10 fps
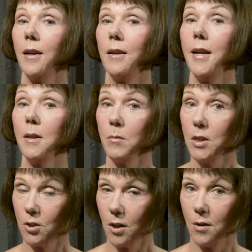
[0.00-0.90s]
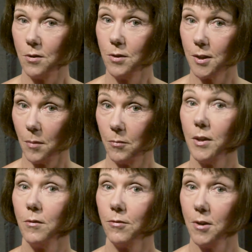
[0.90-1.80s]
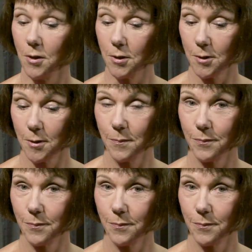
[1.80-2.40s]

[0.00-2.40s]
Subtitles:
let me show you something first.